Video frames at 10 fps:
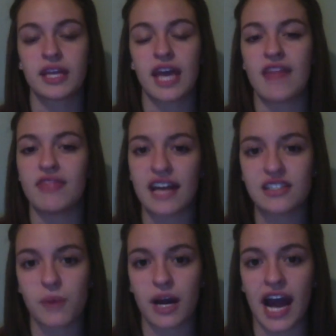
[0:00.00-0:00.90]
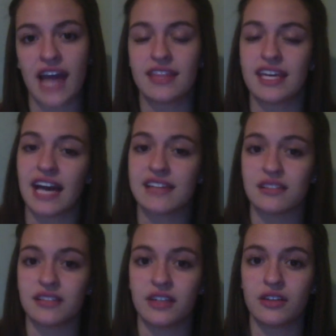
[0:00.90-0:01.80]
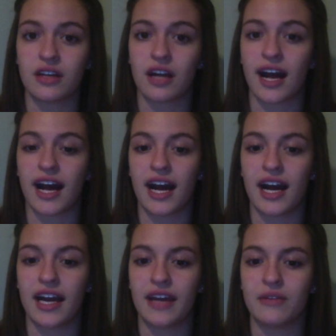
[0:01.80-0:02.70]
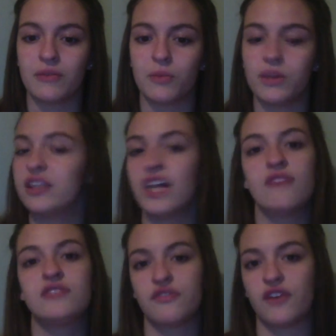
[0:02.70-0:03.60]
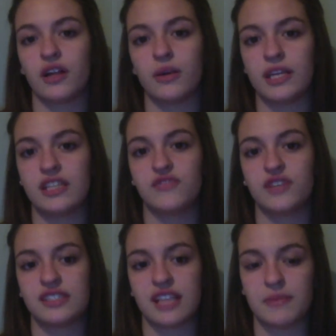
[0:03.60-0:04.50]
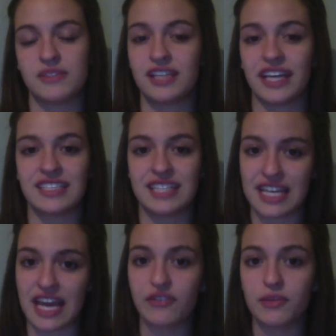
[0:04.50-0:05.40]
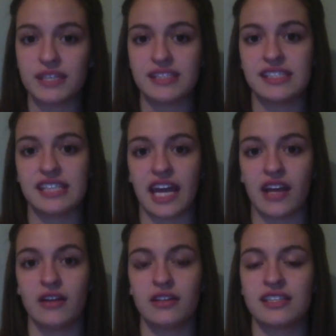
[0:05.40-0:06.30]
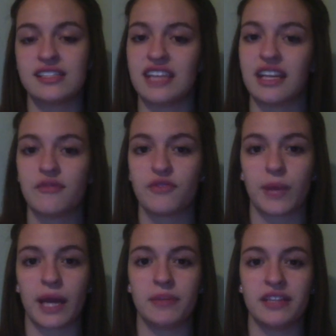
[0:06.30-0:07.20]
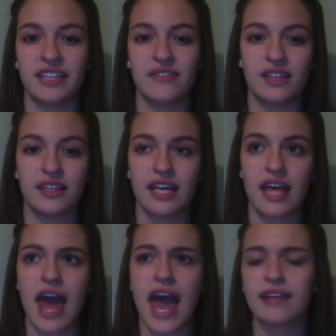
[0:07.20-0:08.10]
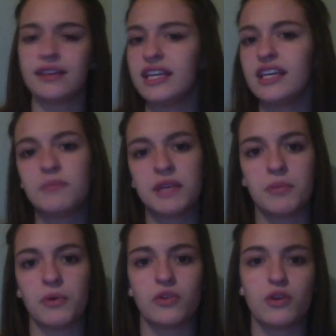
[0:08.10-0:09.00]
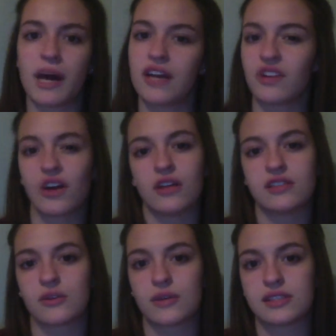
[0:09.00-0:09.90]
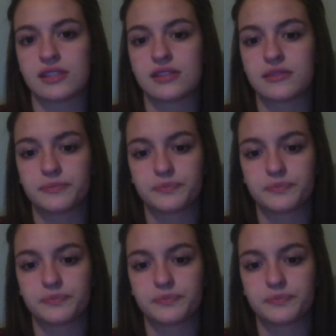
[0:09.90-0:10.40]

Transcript: And that's why I think as a leader, I would love to follow in his footsteps, to never be scared to stand up for what I believe in and lead people no matter the consequences.